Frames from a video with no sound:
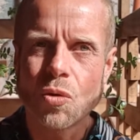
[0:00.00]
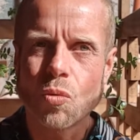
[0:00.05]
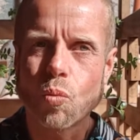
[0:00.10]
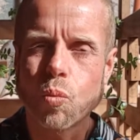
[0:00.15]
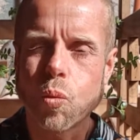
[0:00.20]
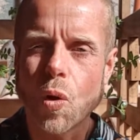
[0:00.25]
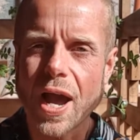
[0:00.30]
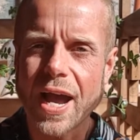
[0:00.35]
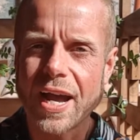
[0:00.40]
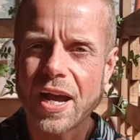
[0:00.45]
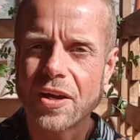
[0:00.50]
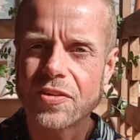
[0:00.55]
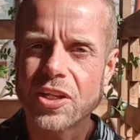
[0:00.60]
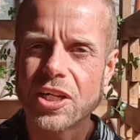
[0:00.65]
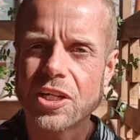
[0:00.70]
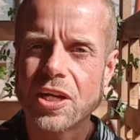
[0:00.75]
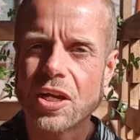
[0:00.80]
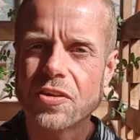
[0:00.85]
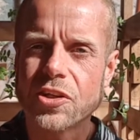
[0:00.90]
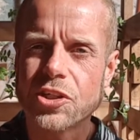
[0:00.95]
where
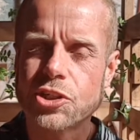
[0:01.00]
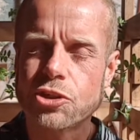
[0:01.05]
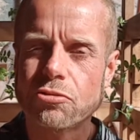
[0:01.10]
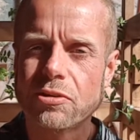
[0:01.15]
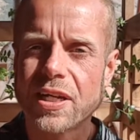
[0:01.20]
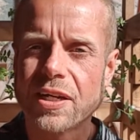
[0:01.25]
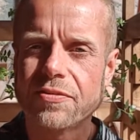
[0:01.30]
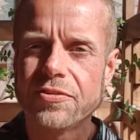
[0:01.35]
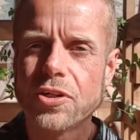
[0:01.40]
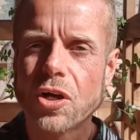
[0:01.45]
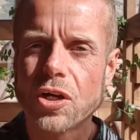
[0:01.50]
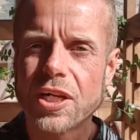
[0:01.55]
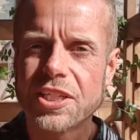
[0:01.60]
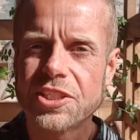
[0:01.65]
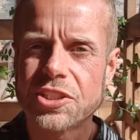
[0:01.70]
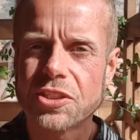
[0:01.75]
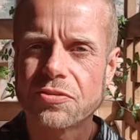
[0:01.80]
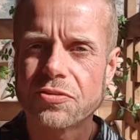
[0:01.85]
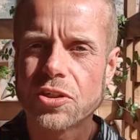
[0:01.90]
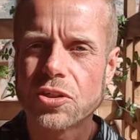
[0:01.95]
and the tree of
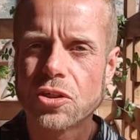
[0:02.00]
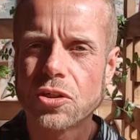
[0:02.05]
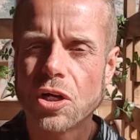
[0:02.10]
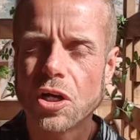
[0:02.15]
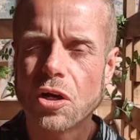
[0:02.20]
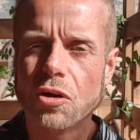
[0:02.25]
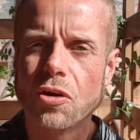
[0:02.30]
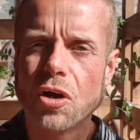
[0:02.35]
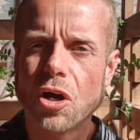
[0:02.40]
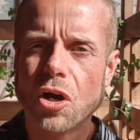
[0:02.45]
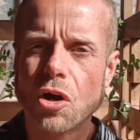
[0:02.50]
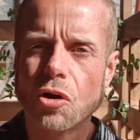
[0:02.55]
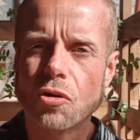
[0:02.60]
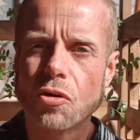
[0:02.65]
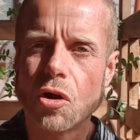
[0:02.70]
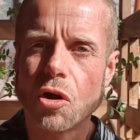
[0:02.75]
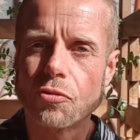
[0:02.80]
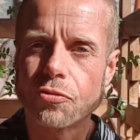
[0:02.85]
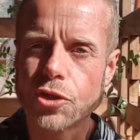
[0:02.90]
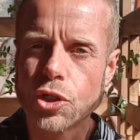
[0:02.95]
knowledge
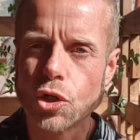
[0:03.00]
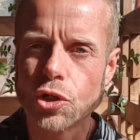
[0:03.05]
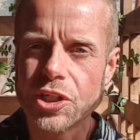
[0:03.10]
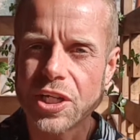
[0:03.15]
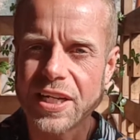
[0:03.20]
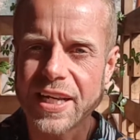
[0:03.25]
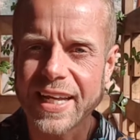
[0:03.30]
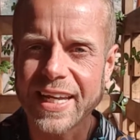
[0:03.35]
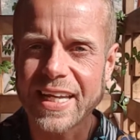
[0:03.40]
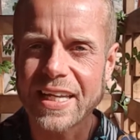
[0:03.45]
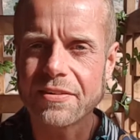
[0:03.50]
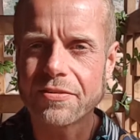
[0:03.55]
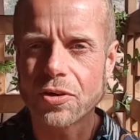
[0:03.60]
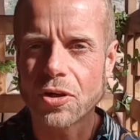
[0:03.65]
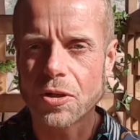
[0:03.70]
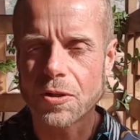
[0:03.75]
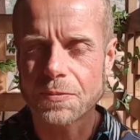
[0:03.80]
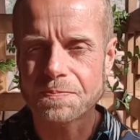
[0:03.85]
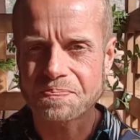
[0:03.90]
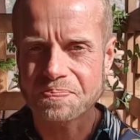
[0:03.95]
of good and
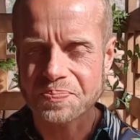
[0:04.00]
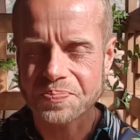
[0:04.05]
evil.